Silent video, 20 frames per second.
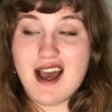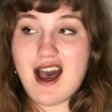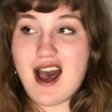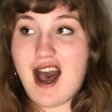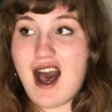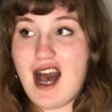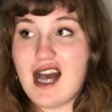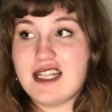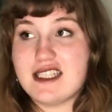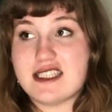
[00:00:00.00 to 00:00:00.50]

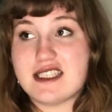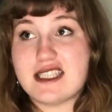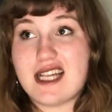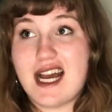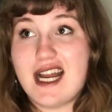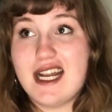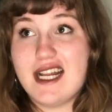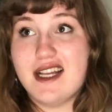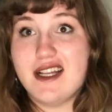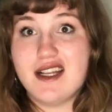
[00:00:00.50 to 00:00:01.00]
I
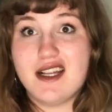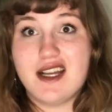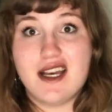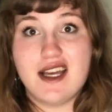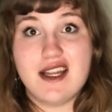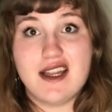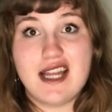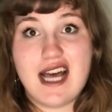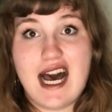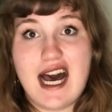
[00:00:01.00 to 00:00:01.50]
decided
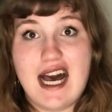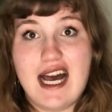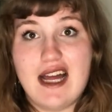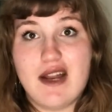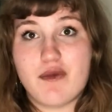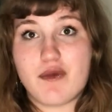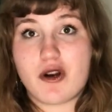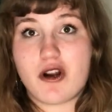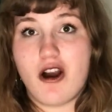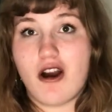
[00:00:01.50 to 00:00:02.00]
that
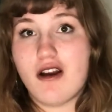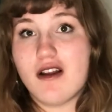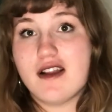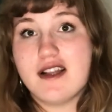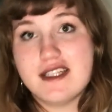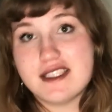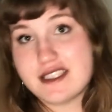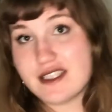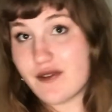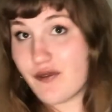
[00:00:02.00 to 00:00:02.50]

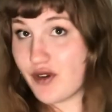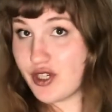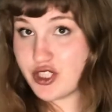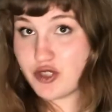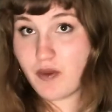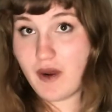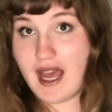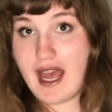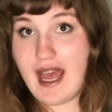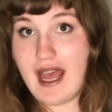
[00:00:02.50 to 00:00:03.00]
regardless of
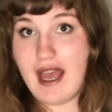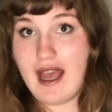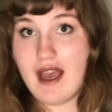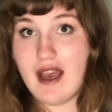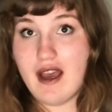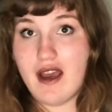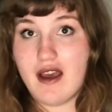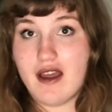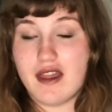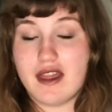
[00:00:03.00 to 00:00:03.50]
which way
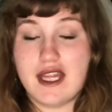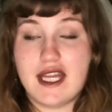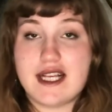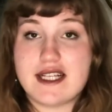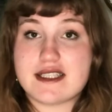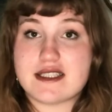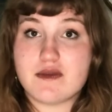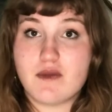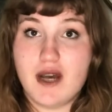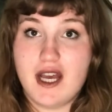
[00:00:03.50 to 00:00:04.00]

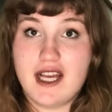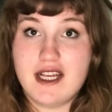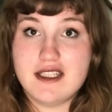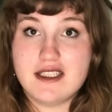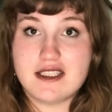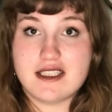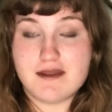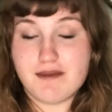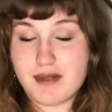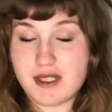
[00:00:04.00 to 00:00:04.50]
things
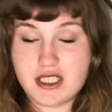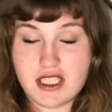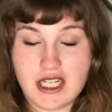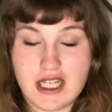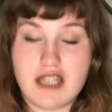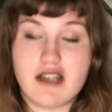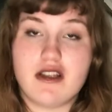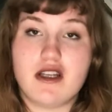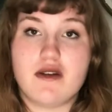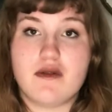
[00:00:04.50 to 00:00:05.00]
went,
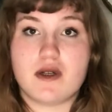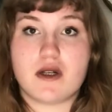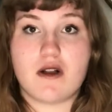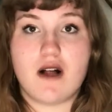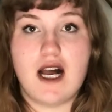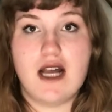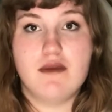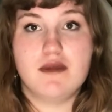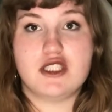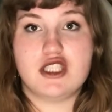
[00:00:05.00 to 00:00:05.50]
particularly with
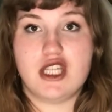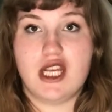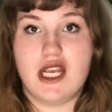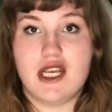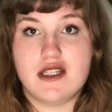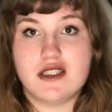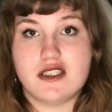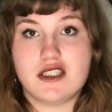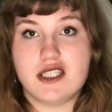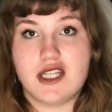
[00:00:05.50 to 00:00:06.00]
climate
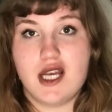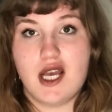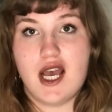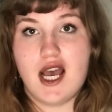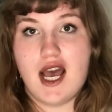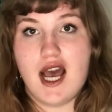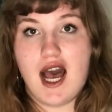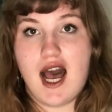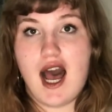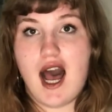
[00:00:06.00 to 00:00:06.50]
change,
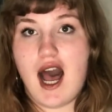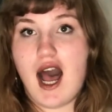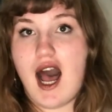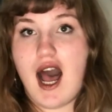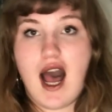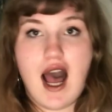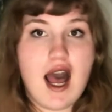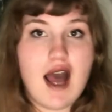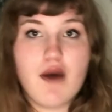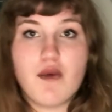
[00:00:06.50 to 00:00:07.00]

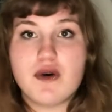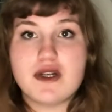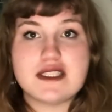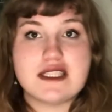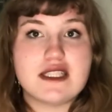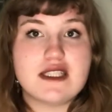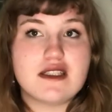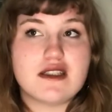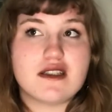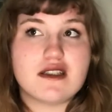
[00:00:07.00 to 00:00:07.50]
I
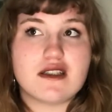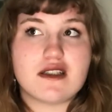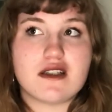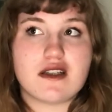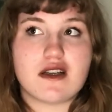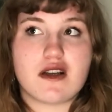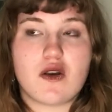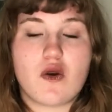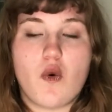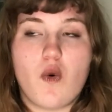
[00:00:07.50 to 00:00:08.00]
wasn't
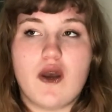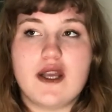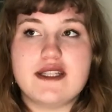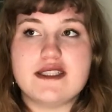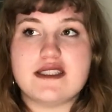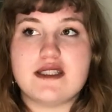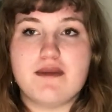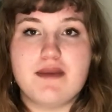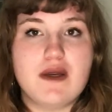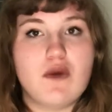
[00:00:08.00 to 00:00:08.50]

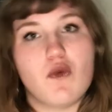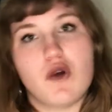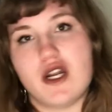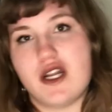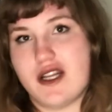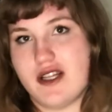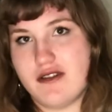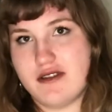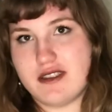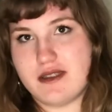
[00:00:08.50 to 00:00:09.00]
going to be one
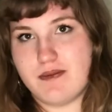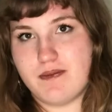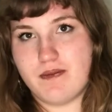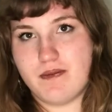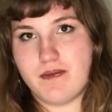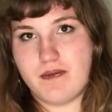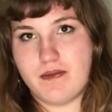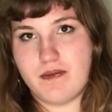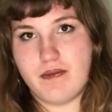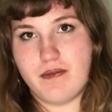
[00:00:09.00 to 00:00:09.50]
of those
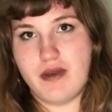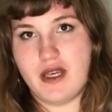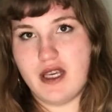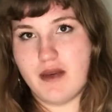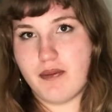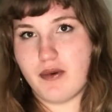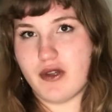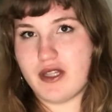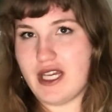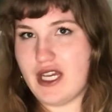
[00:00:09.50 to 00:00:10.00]

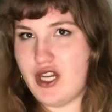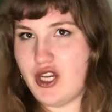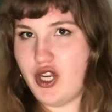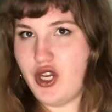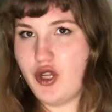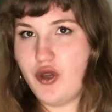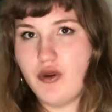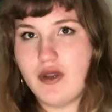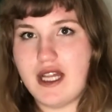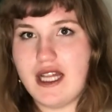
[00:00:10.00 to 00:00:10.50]
people that
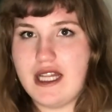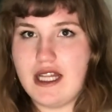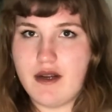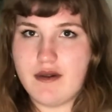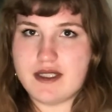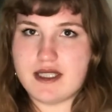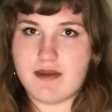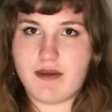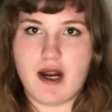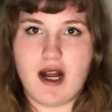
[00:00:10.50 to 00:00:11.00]
knew that there
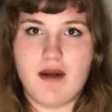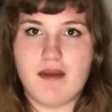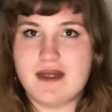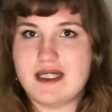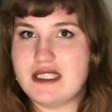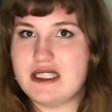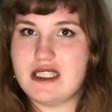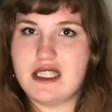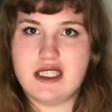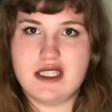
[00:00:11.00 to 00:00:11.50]
was a problem
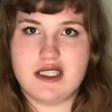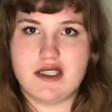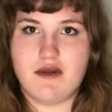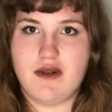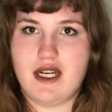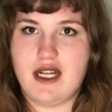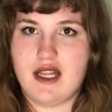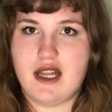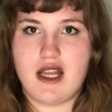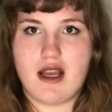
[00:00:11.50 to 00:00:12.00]
and didn't do
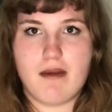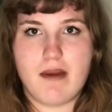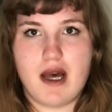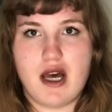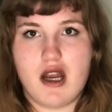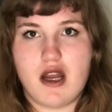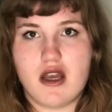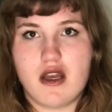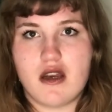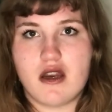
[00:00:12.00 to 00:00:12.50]
anything
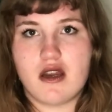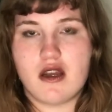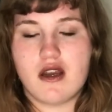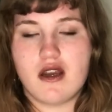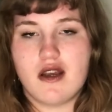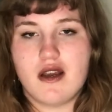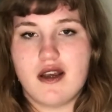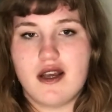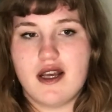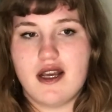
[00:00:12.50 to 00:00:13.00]
about it.
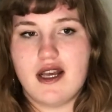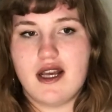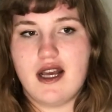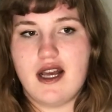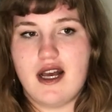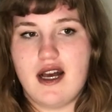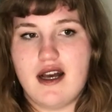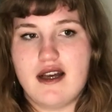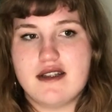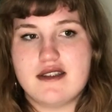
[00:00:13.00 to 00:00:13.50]

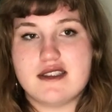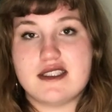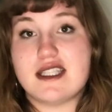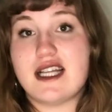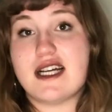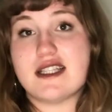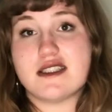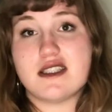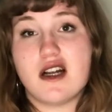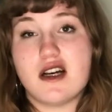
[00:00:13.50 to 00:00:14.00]
And
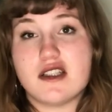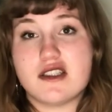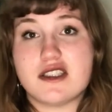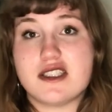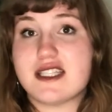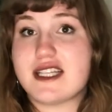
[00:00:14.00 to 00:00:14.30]
that's not to